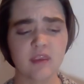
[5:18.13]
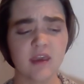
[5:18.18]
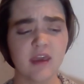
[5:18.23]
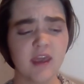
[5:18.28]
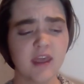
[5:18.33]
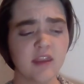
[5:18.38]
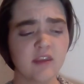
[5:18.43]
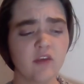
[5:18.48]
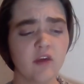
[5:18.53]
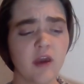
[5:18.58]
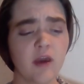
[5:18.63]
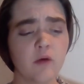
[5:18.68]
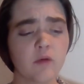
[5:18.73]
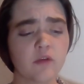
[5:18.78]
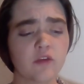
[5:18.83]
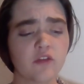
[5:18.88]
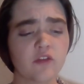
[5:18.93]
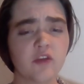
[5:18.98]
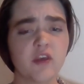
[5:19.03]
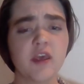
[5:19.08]
And I
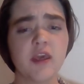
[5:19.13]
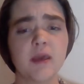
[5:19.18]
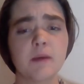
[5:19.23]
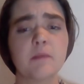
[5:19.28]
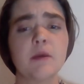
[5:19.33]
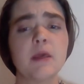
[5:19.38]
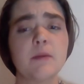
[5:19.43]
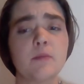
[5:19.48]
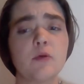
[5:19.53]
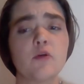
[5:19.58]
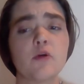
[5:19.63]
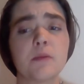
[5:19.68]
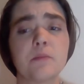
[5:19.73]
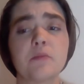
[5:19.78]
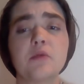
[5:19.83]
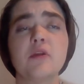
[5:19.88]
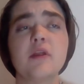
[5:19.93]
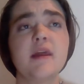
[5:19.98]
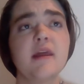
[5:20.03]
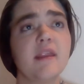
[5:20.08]
was seeing people
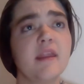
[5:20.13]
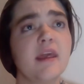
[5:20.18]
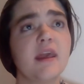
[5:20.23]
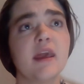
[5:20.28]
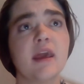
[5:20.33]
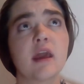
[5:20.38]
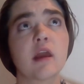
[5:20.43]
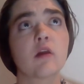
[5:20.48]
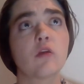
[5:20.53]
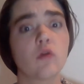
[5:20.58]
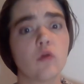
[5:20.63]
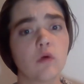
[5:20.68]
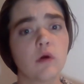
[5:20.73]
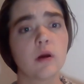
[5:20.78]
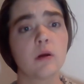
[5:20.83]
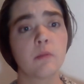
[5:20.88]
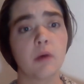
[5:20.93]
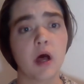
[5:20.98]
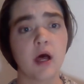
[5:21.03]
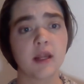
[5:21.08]
completely
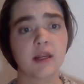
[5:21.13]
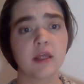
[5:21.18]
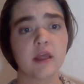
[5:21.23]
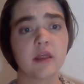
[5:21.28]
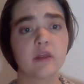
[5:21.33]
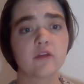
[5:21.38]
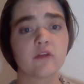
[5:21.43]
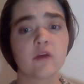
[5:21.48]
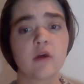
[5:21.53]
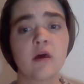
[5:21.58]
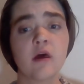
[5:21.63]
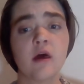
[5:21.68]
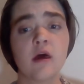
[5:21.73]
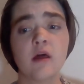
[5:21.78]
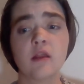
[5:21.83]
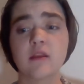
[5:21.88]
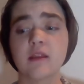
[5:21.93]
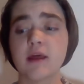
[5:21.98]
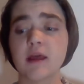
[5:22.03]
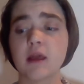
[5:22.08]
ignore bodies
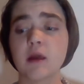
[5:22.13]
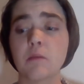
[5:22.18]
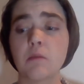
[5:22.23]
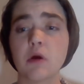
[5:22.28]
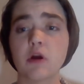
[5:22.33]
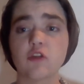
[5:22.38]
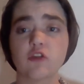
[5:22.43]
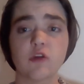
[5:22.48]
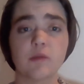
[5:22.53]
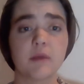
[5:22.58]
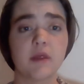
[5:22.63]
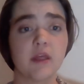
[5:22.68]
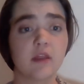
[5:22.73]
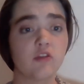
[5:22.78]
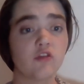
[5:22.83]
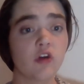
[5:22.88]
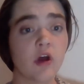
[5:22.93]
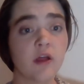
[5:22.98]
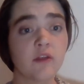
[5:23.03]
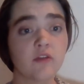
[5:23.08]
like Marsha P.
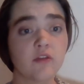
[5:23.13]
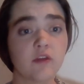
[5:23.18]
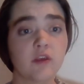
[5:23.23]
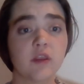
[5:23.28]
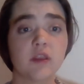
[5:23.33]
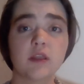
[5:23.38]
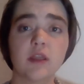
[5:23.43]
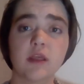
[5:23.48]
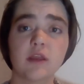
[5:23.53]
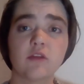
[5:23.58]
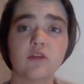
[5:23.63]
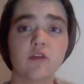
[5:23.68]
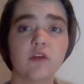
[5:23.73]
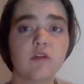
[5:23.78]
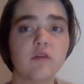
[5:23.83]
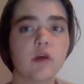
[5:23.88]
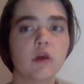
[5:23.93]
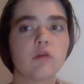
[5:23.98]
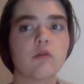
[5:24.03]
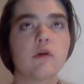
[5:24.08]
Johnson and
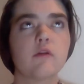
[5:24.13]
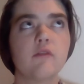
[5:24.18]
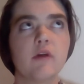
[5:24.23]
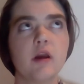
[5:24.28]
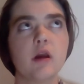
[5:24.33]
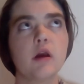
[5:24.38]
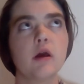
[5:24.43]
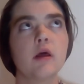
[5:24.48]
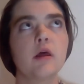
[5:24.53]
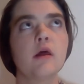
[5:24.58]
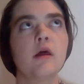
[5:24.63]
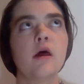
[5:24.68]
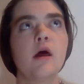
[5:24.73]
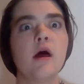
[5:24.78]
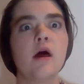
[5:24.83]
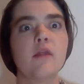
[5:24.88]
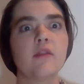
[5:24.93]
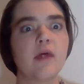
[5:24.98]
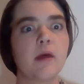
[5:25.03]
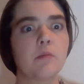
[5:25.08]
Sylvia Rivera
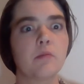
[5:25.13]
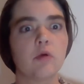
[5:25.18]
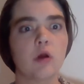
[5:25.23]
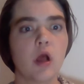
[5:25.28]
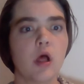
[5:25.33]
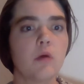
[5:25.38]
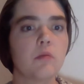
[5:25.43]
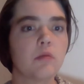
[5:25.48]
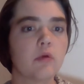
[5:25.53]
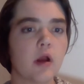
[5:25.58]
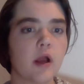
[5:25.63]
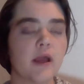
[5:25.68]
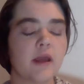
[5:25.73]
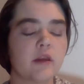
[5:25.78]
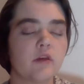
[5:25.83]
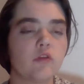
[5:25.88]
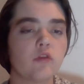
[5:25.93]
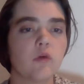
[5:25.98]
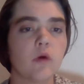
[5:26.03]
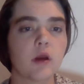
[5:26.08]
that brought
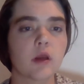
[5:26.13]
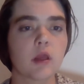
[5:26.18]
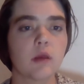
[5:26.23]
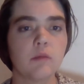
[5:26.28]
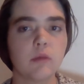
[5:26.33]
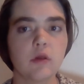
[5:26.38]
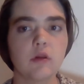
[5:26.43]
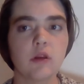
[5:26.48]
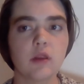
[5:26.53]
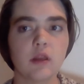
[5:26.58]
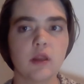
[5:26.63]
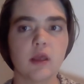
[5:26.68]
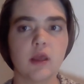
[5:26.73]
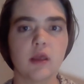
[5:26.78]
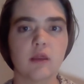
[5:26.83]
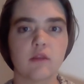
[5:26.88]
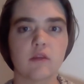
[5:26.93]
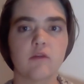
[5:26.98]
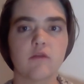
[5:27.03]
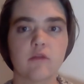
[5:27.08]
pride to our
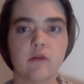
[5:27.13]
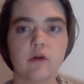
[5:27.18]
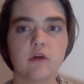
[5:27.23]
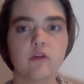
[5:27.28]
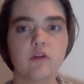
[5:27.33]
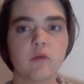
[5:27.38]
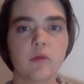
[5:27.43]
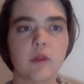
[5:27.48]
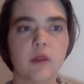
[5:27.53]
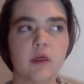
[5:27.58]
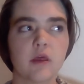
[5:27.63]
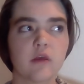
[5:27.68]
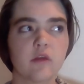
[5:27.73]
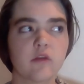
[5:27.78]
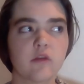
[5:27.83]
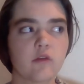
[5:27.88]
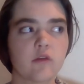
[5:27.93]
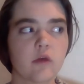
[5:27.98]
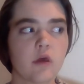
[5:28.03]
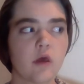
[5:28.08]
community in the first
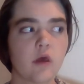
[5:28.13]
place.